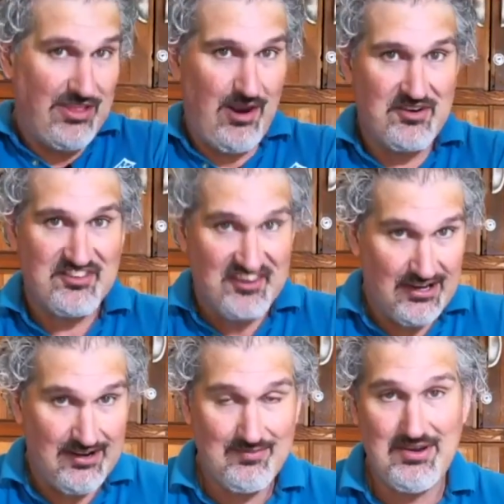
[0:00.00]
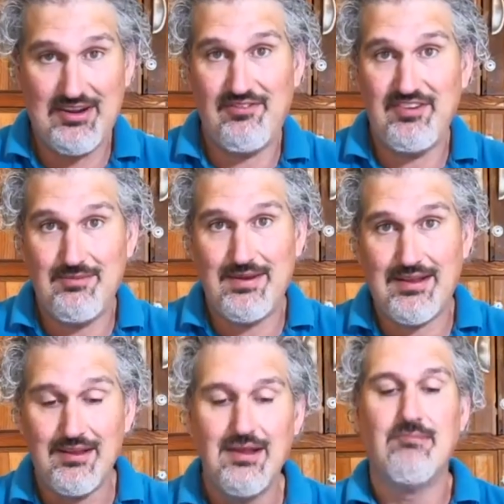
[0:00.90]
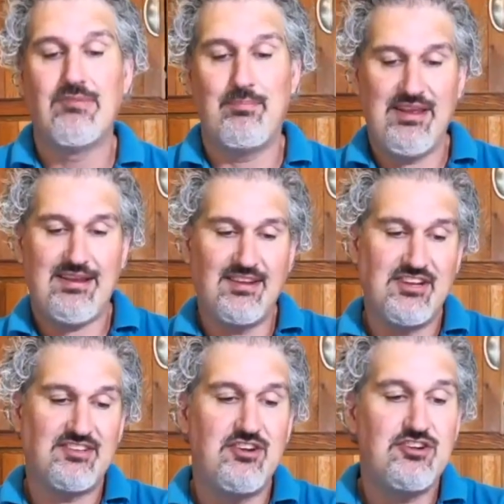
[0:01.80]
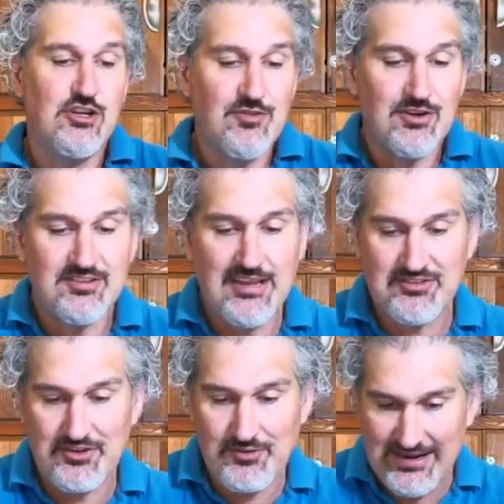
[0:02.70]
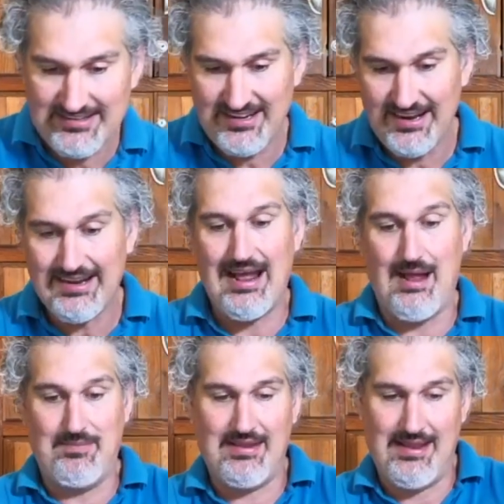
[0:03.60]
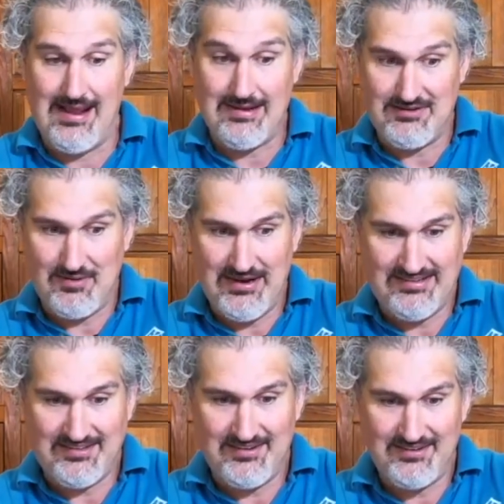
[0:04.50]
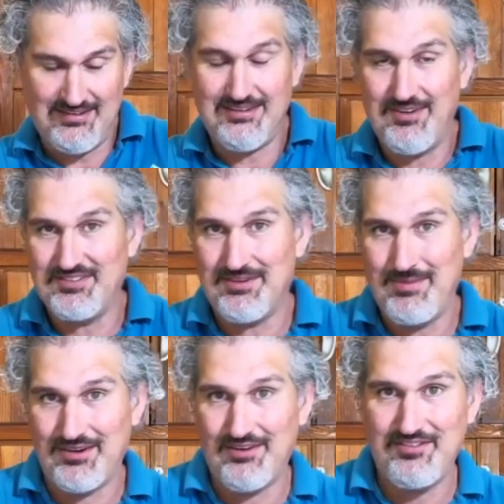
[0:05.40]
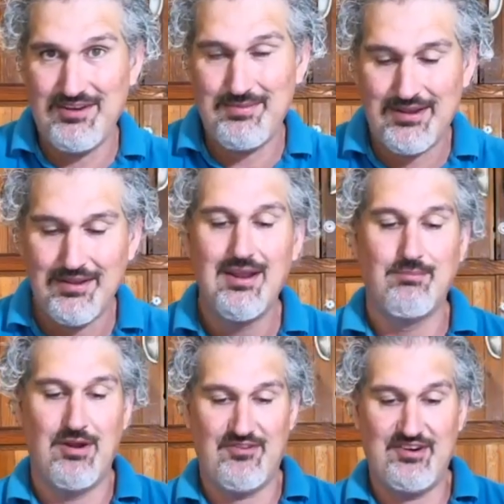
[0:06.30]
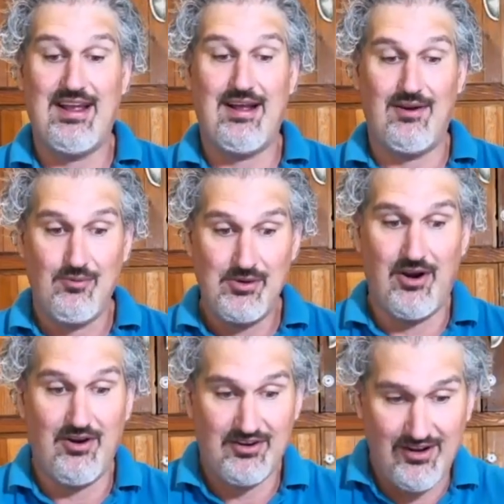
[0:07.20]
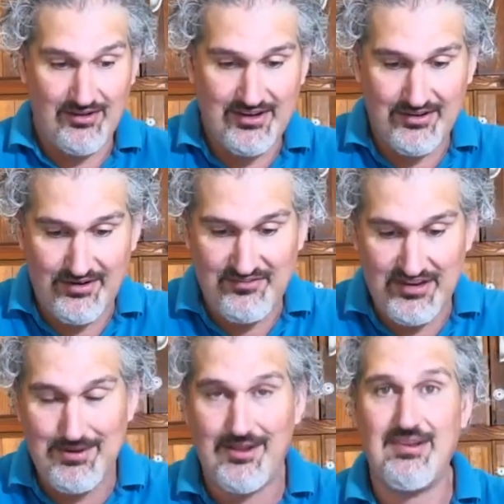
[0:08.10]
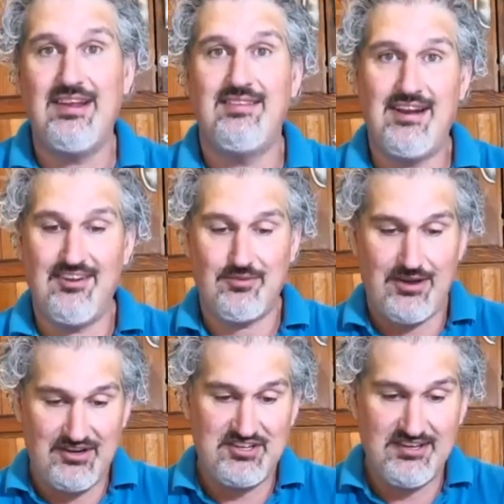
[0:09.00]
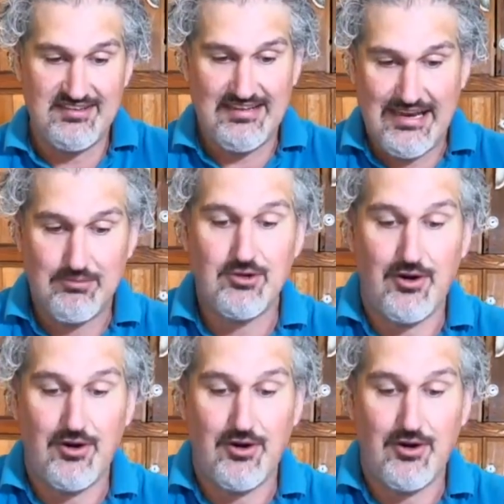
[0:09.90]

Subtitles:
they were sending me a female, but because it's a Texas rat snake, not quite certain if it's a male or female, but for now we are calling her a female, and that is why she is named